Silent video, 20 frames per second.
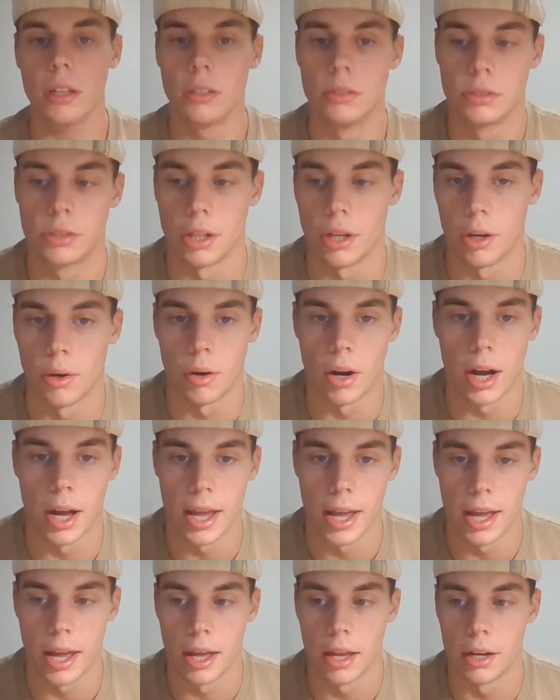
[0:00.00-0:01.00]
So
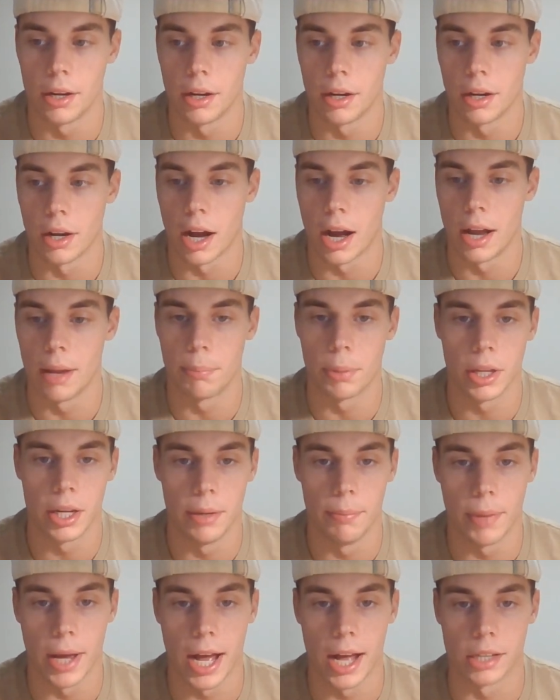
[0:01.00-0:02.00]
I
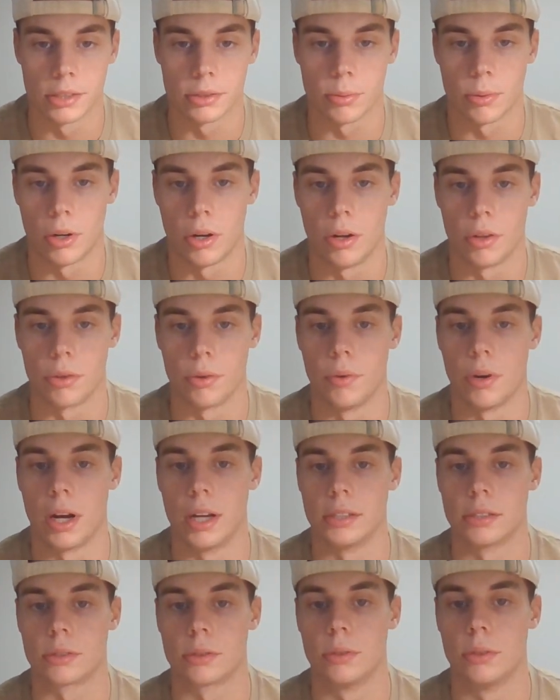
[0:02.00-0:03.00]
played basketball all through
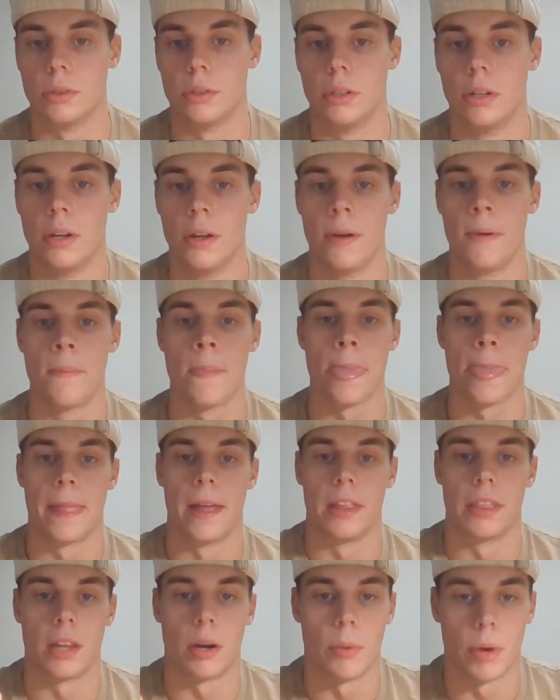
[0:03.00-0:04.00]
high school,
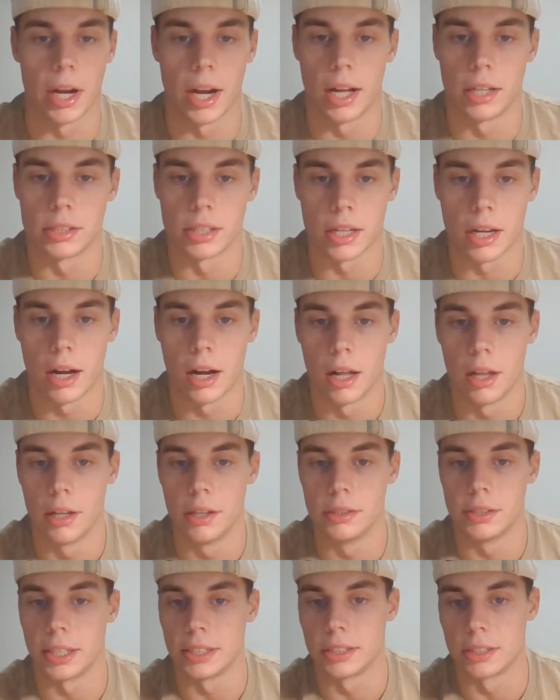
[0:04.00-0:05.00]
and then when I got to
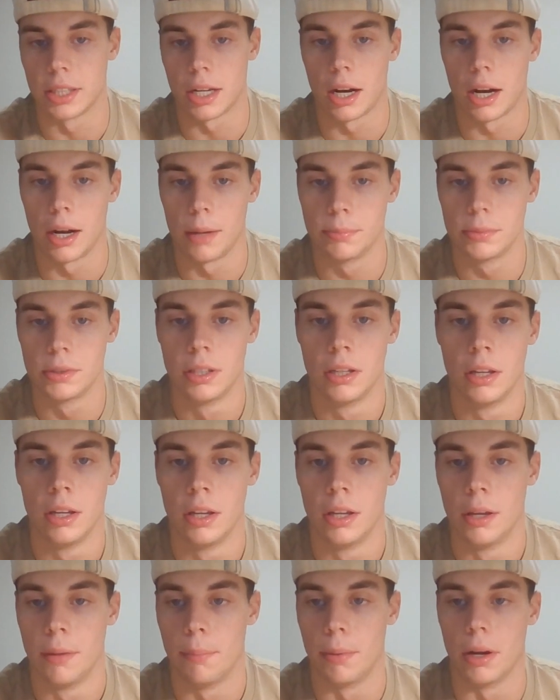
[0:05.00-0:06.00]
college, I stopped,
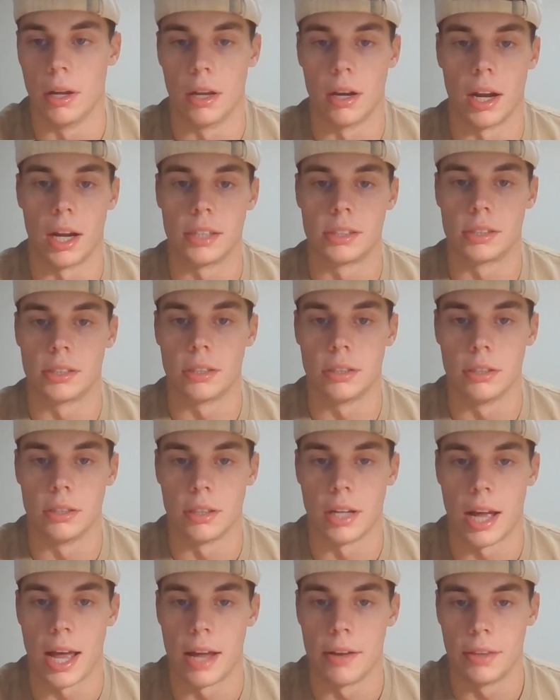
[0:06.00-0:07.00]
but I
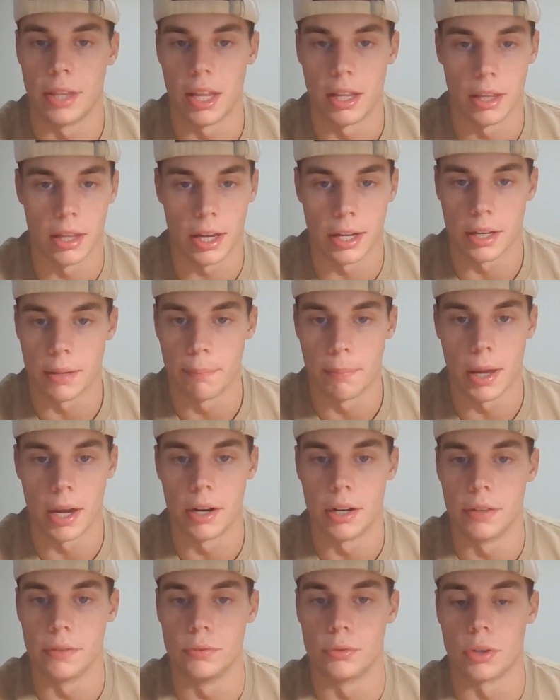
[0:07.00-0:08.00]
still had that like
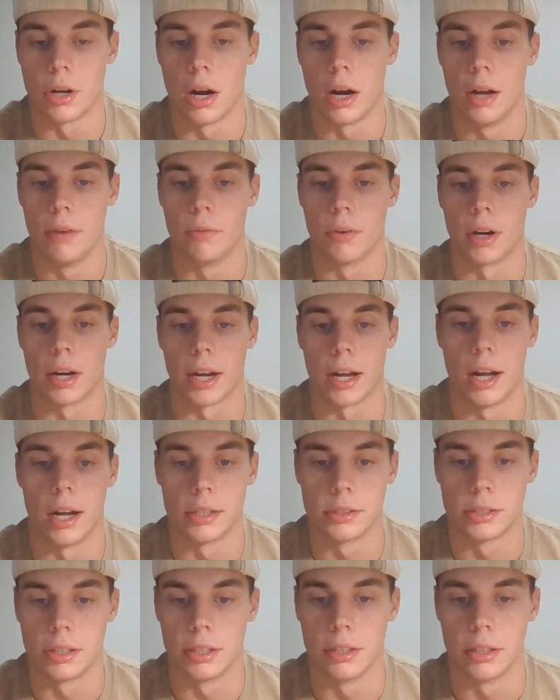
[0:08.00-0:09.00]
competitive drive when I
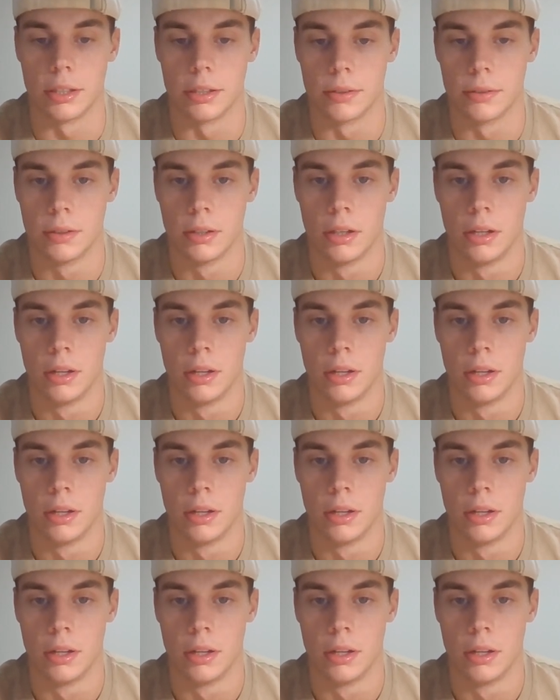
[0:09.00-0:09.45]
got to